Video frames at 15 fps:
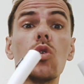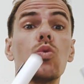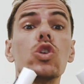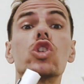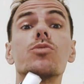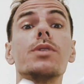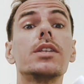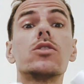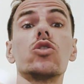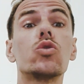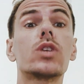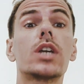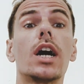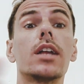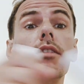which means
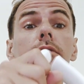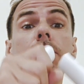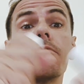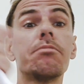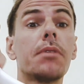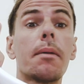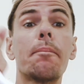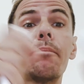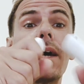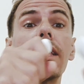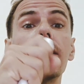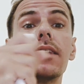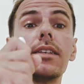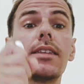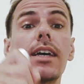you can
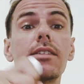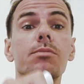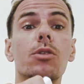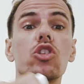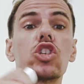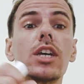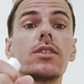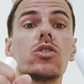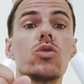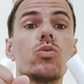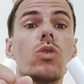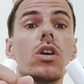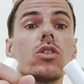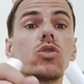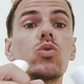bend it as much as you
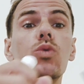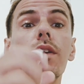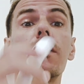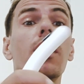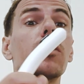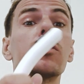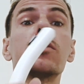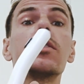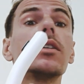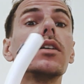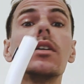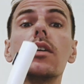want without